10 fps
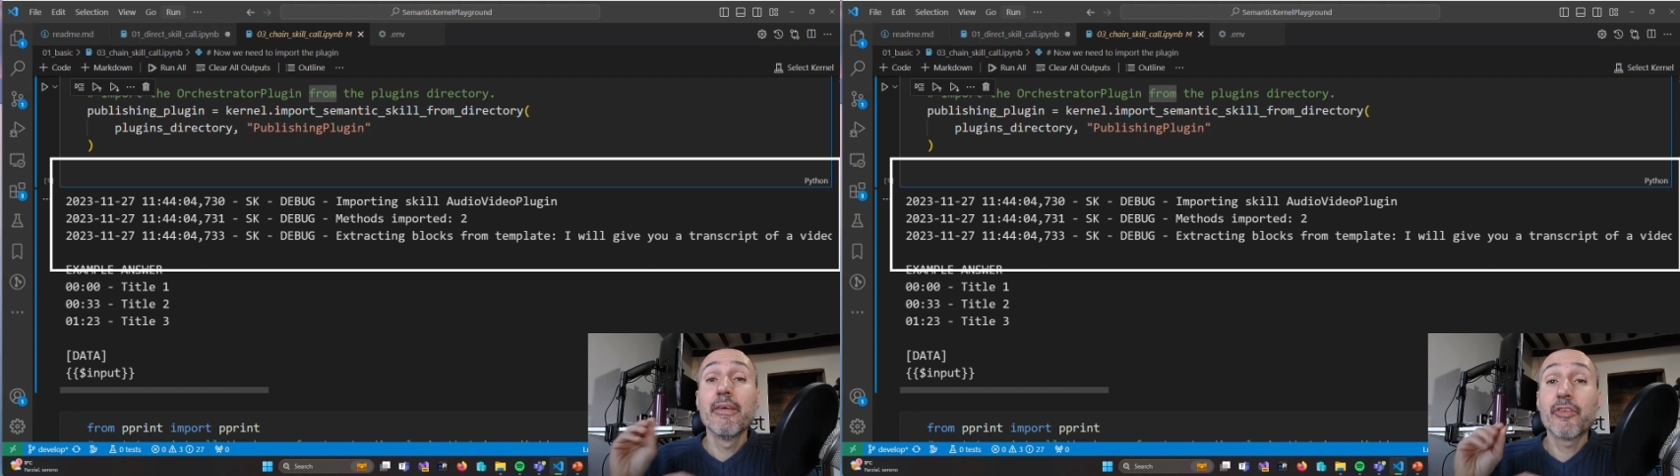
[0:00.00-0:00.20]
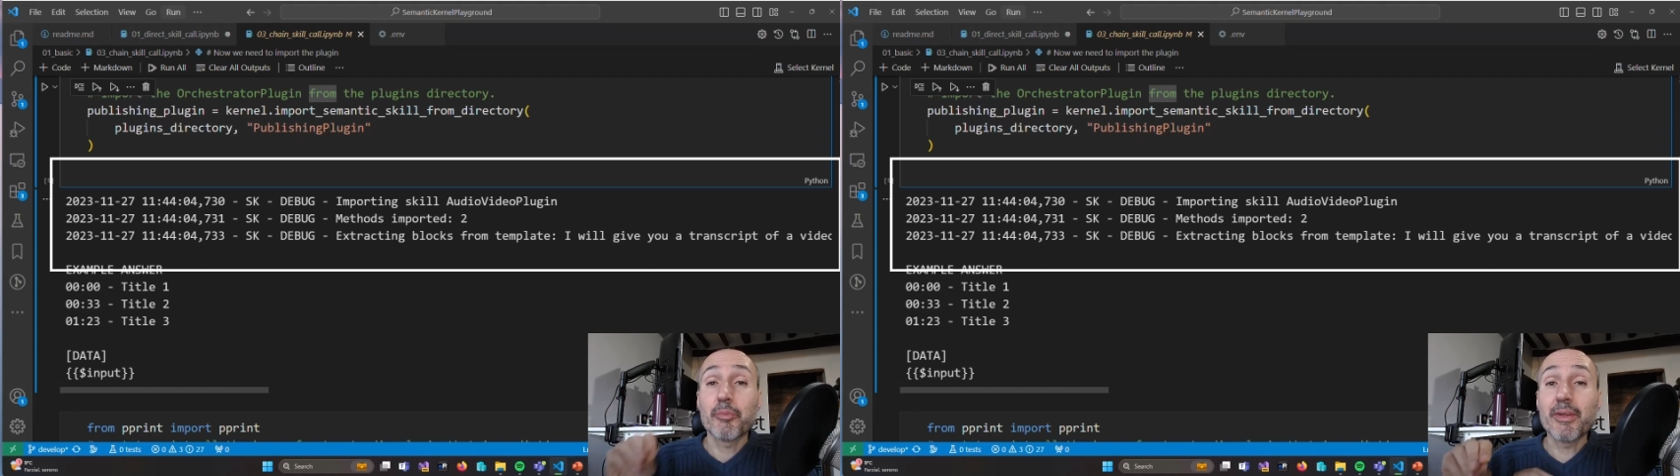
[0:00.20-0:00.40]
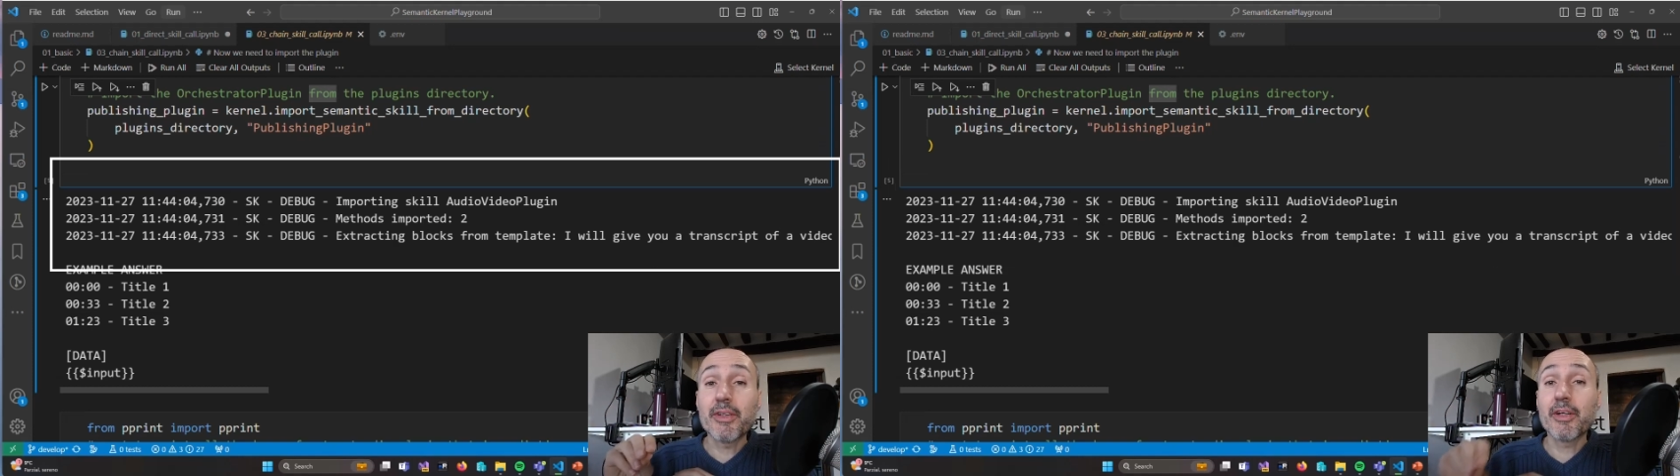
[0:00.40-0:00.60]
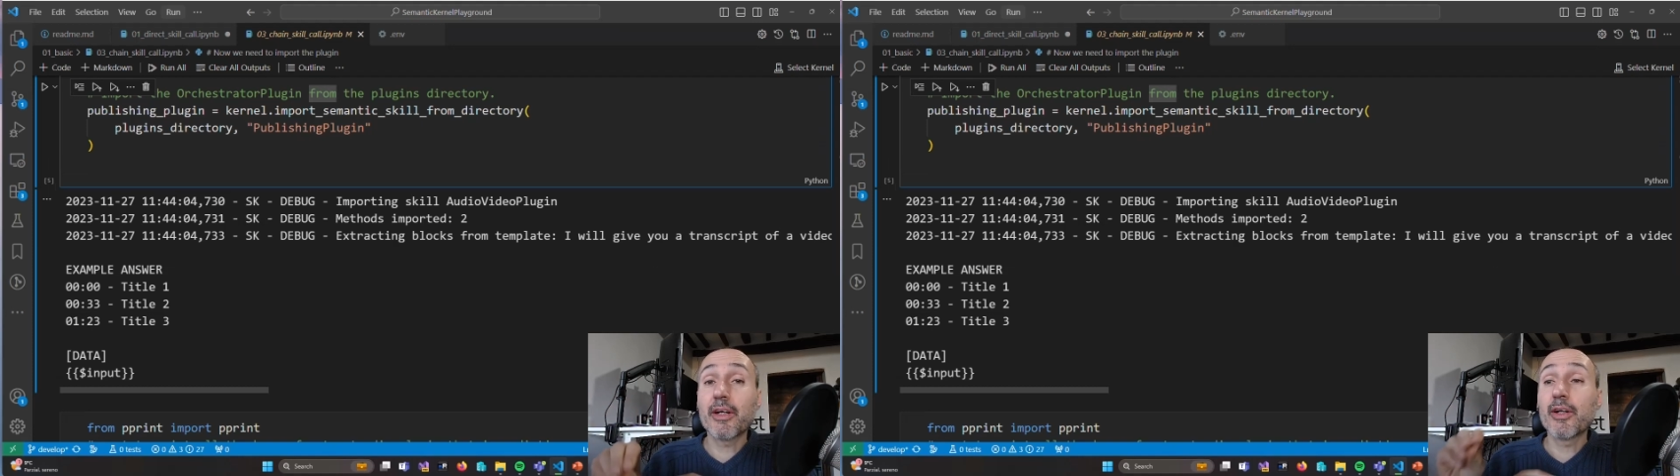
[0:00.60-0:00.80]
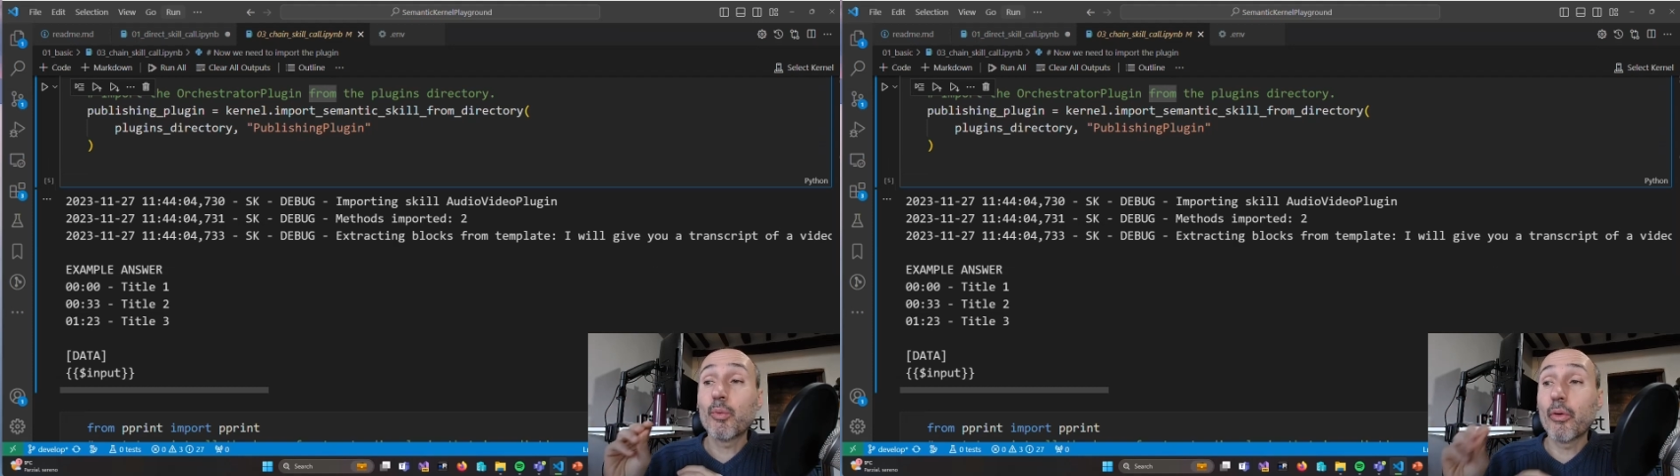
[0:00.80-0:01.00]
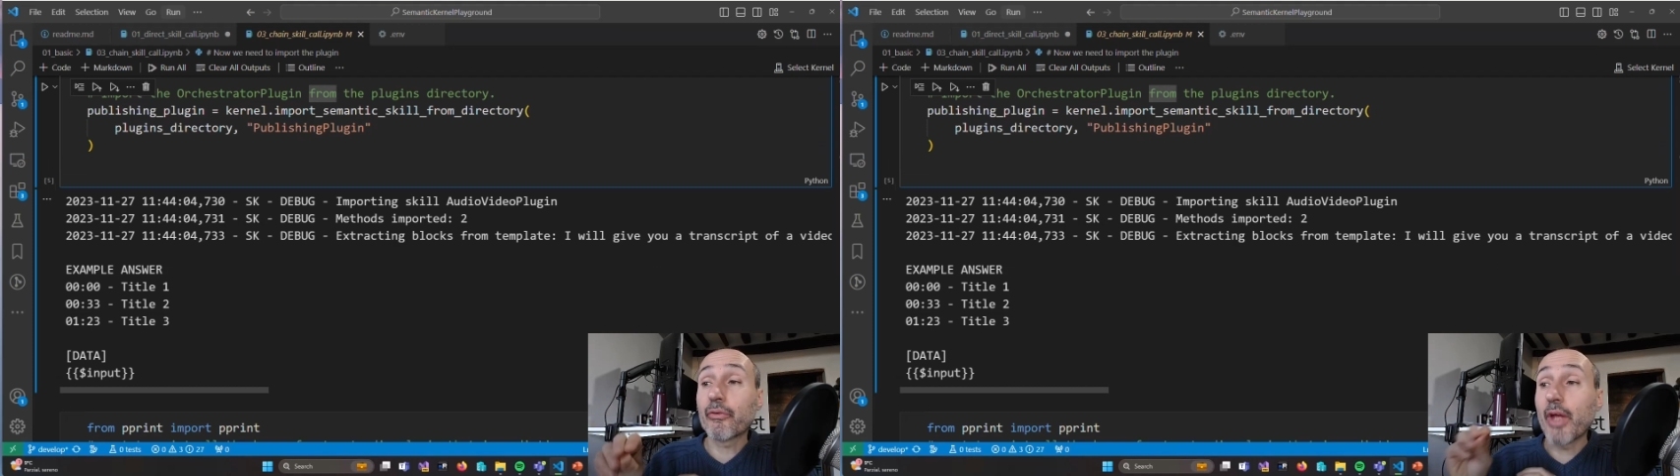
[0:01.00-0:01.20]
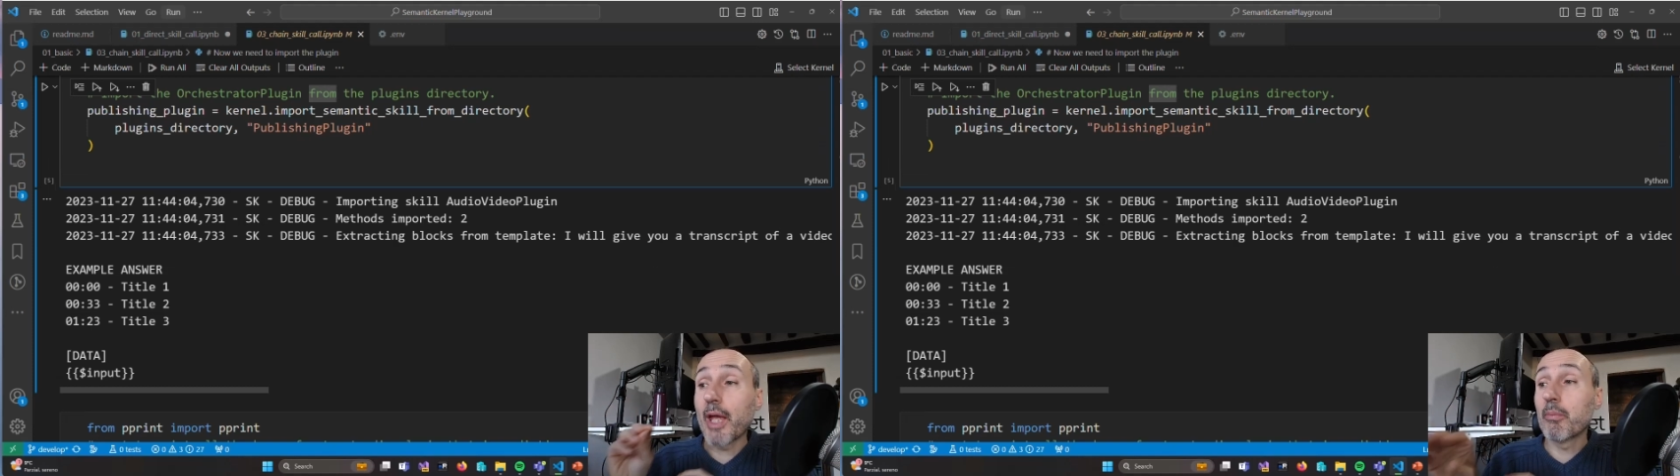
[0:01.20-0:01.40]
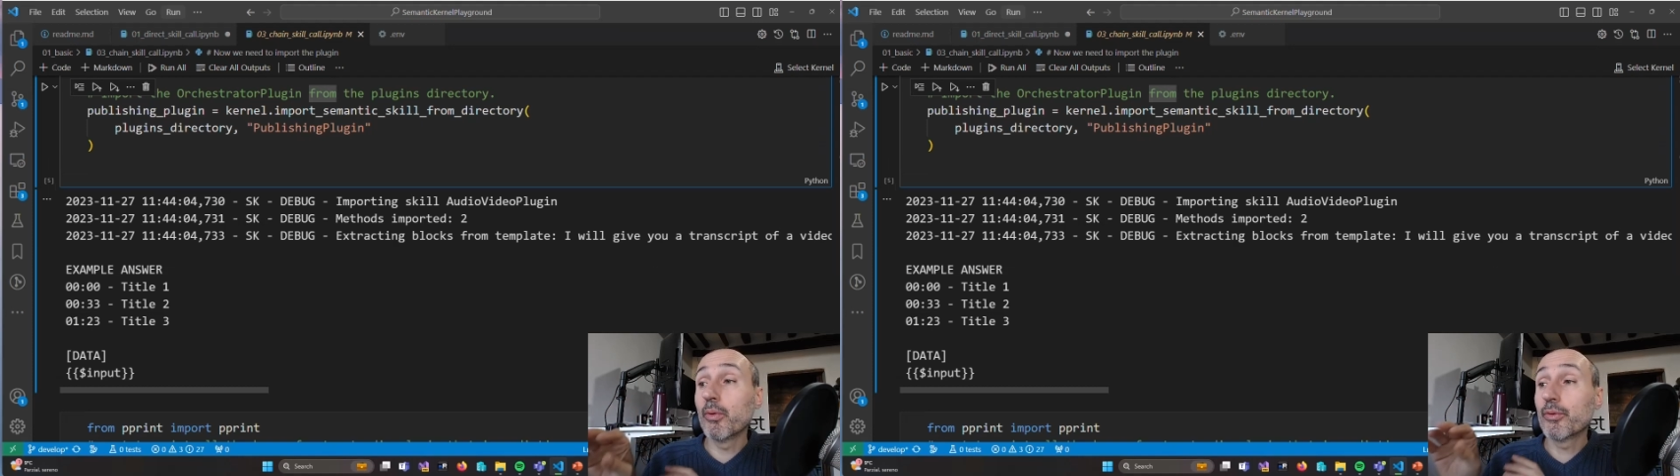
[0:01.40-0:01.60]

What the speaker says: Semantic Kernel was able